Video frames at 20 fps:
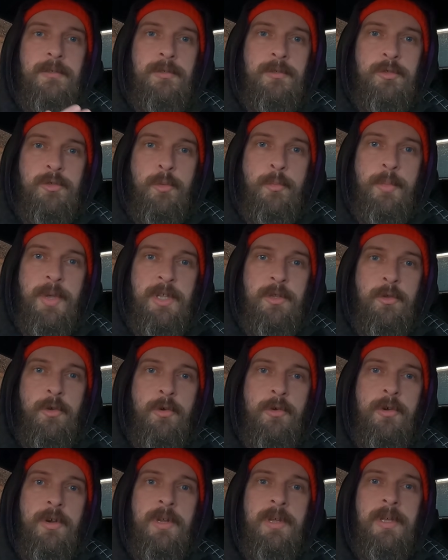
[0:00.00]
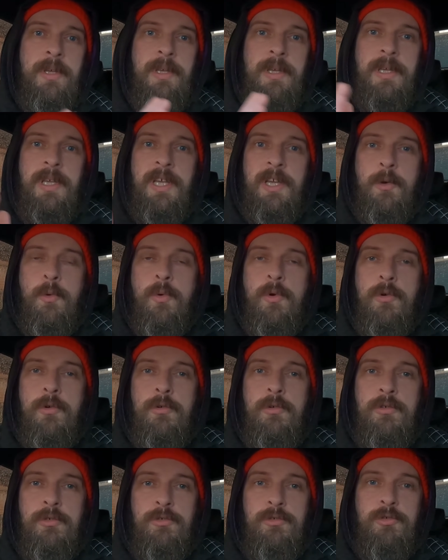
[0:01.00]
the pedal
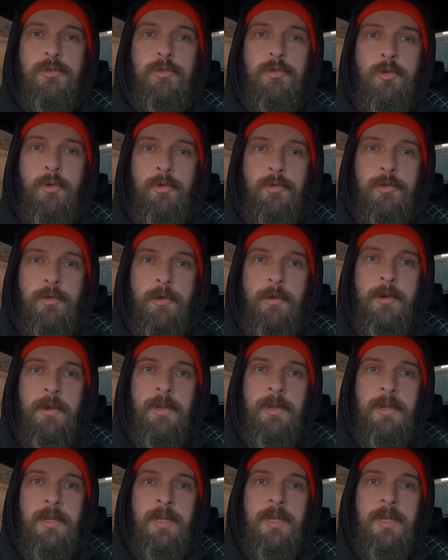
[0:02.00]
equals the throttle.